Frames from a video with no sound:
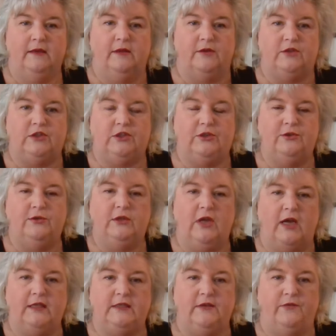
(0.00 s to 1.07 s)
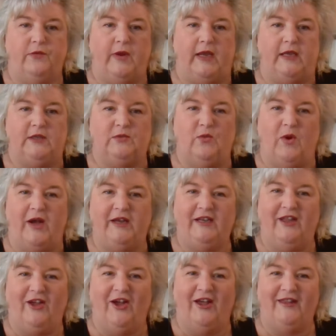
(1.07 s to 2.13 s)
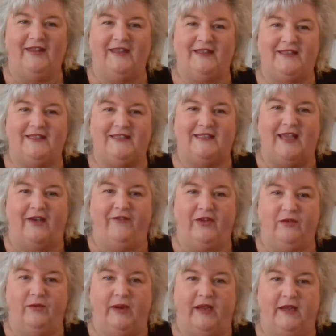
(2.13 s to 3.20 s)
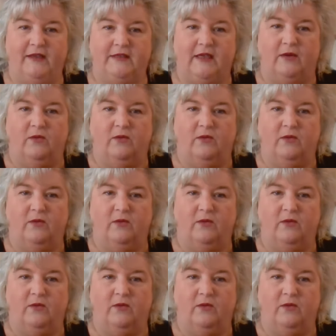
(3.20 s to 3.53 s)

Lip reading: There's two lots of rings, one lot that's 7 rings